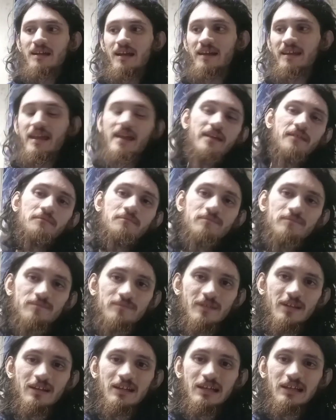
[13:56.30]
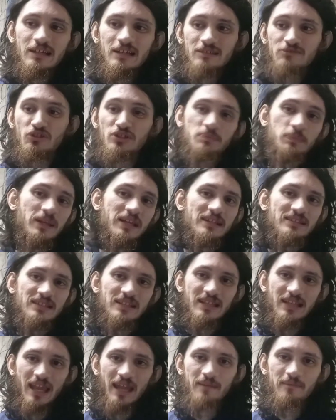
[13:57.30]
again, just because
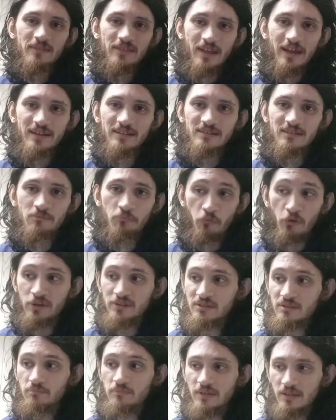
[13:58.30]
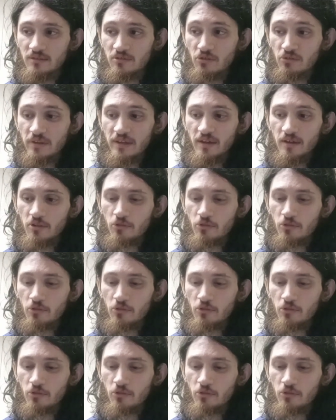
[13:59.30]
that brings me to the